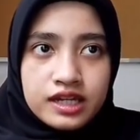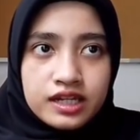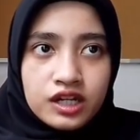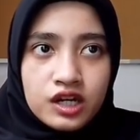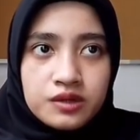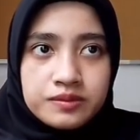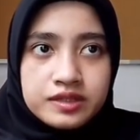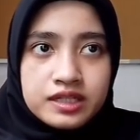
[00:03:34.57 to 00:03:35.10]

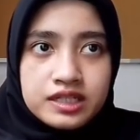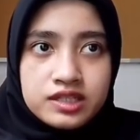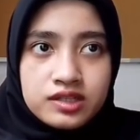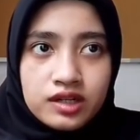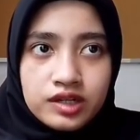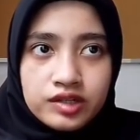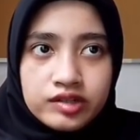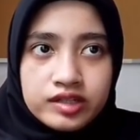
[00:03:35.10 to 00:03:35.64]
Coumarins
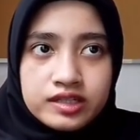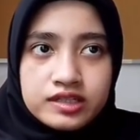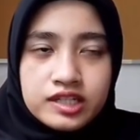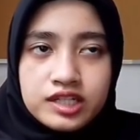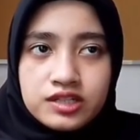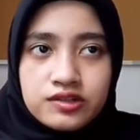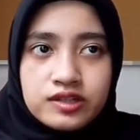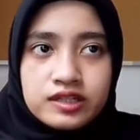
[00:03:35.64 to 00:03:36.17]
occur
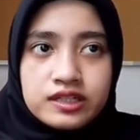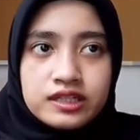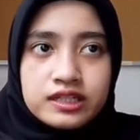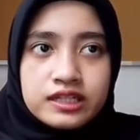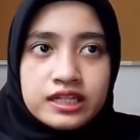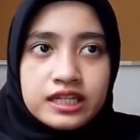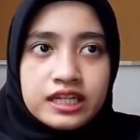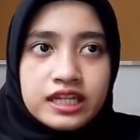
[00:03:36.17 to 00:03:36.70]

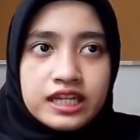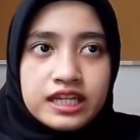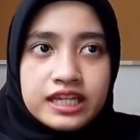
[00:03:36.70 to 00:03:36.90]
naturally